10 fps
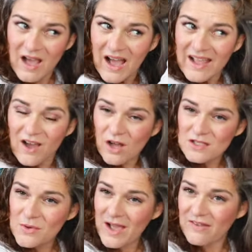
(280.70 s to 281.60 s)
I
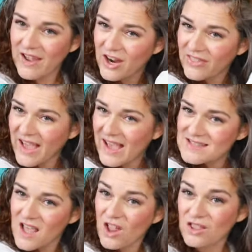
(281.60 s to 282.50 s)
also have hair that
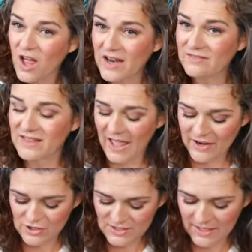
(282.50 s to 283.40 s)
has a lot of
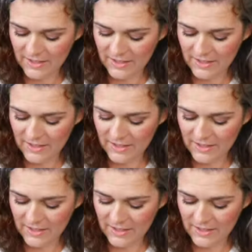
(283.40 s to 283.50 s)
layers in